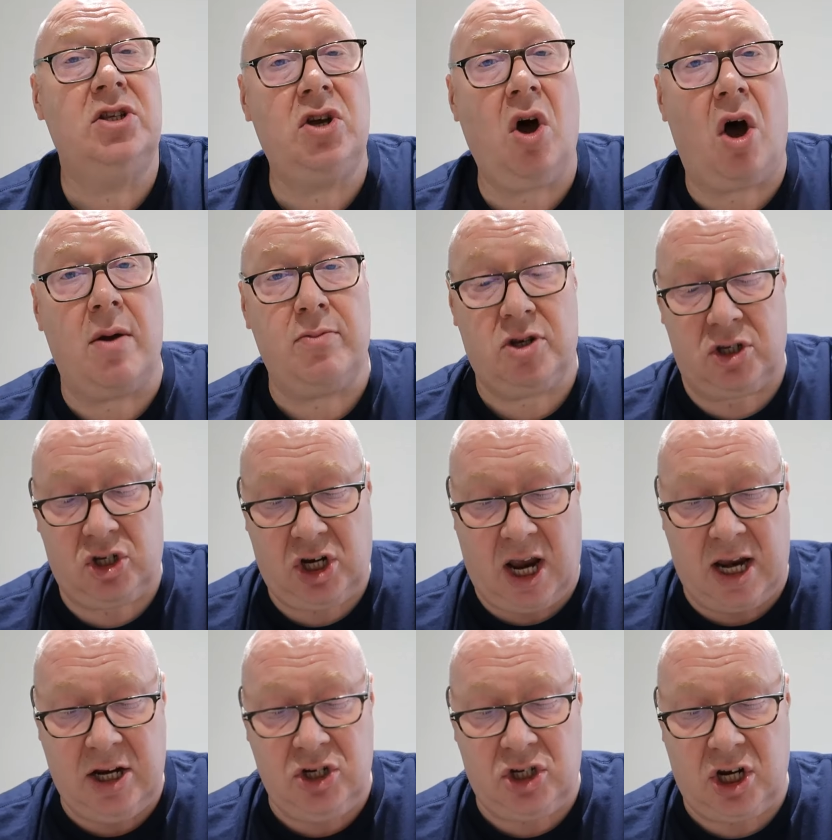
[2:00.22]
Times are
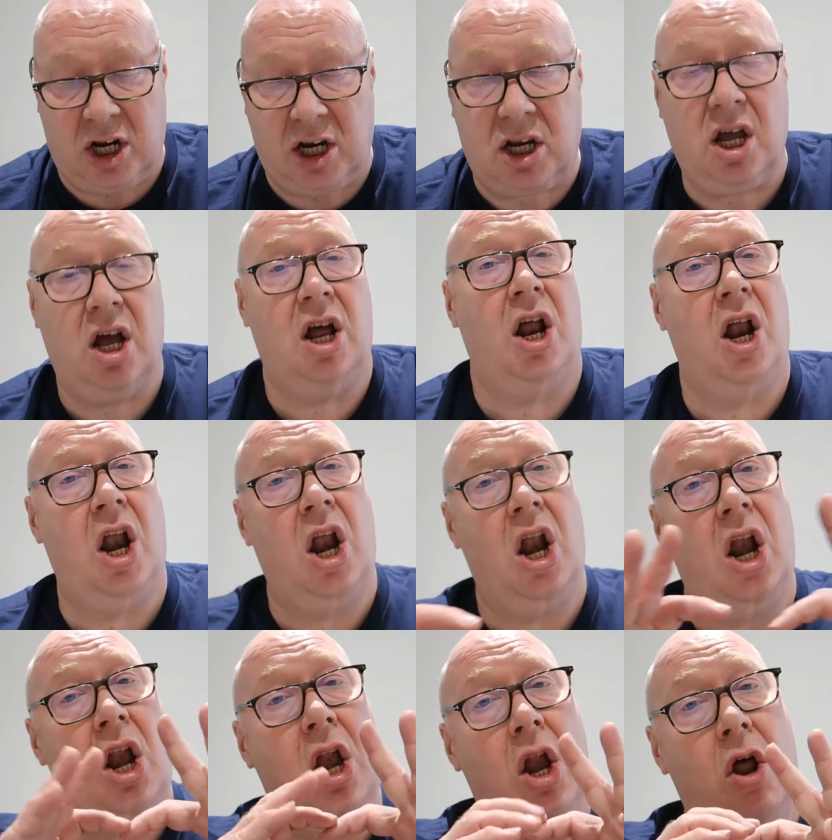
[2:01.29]
changing.
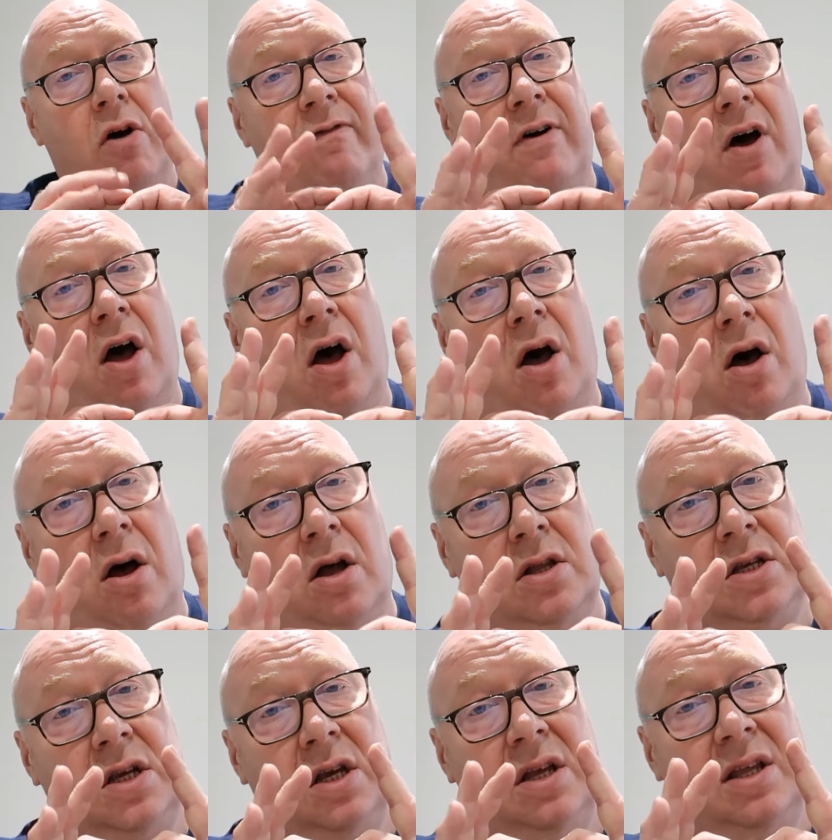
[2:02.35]
Love
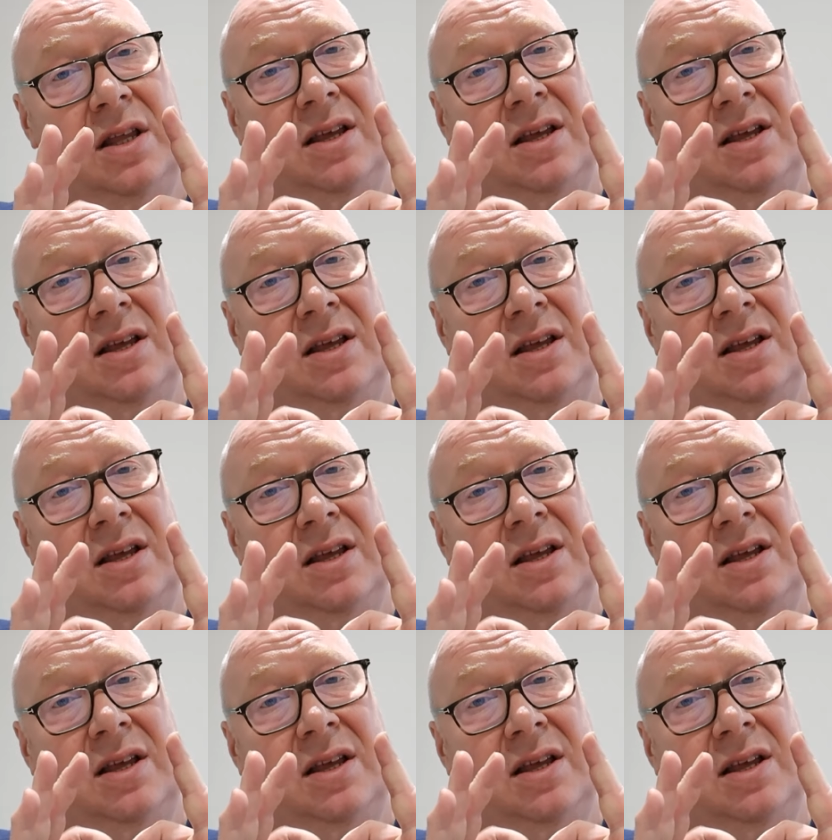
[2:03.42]
heart."